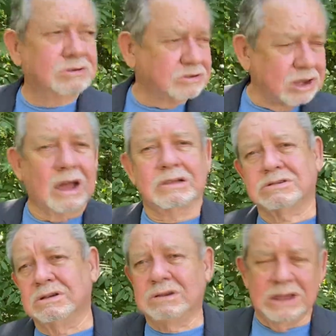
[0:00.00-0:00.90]
sex
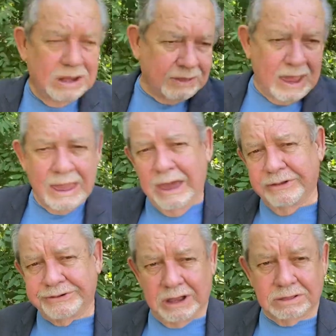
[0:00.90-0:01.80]
and anything
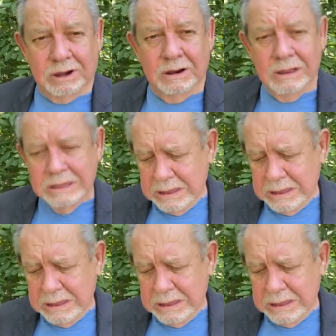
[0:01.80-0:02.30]
else out there.